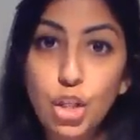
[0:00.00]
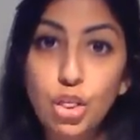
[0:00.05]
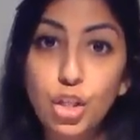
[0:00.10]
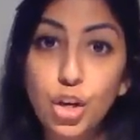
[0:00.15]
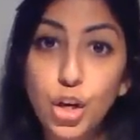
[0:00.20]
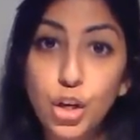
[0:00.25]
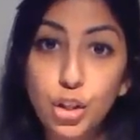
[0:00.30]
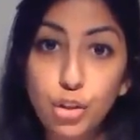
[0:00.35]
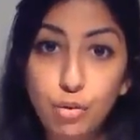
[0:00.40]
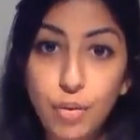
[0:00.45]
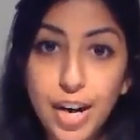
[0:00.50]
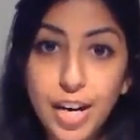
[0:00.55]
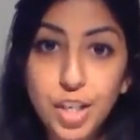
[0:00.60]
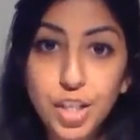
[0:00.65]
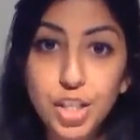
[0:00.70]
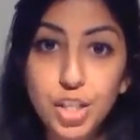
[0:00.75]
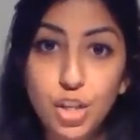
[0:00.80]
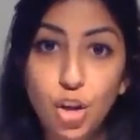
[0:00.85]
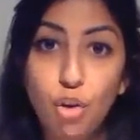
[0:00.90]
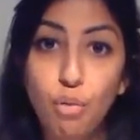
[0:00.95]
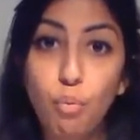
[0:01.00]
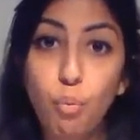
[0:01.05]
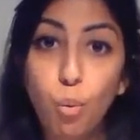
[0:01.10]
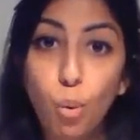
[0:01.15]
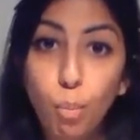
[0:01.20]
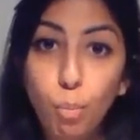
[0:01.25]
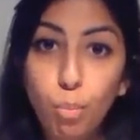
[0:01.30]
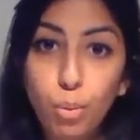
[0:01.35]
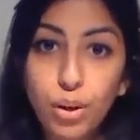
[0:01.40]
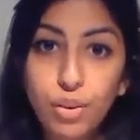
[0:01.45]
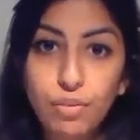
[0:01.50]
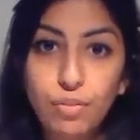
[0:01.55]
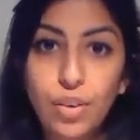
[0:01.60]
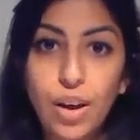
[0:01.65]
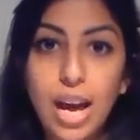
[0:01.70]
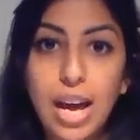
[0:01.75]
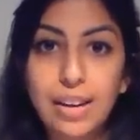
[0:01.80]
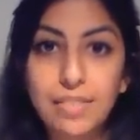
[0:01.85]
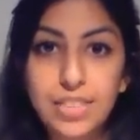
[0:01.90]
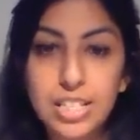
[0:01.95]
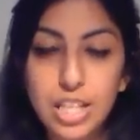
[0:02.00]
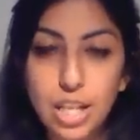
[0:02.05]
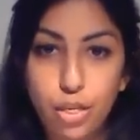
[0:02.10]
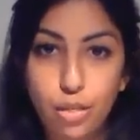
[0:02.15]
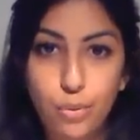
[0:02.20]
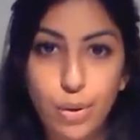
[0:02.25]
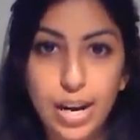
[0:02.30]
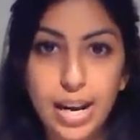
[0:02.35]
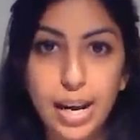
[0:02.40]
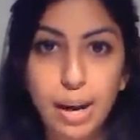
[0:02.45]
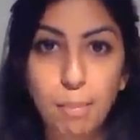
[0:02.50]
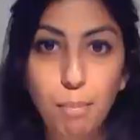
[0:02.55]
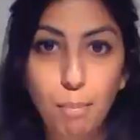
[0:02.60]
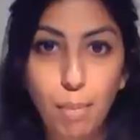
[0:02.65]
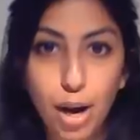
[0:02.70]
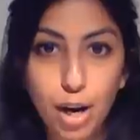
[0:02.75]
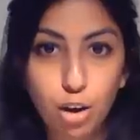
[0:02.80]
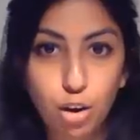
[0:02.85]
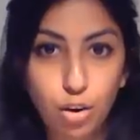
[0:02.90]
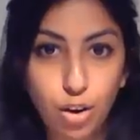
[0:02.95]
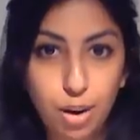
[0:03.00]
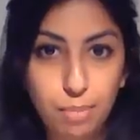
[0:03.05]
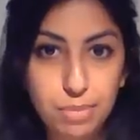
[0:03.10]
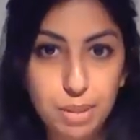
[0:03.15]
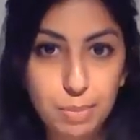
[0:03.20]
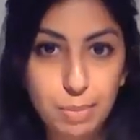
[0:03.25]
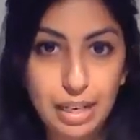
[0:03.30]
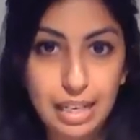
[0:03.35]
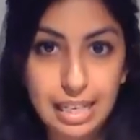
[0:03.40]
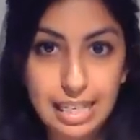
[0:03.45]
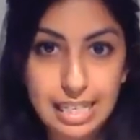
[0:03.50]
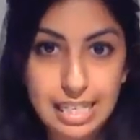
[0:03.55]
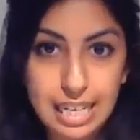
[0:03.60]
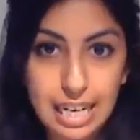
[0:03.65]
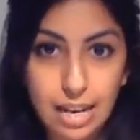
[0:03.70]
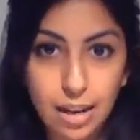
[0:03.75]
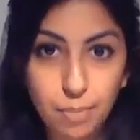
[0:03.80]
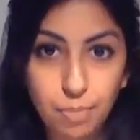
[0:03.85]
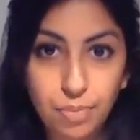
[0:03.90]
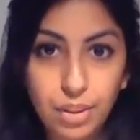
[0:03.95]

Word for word: through the ranges of 1.5 to 3 micrograms per litre.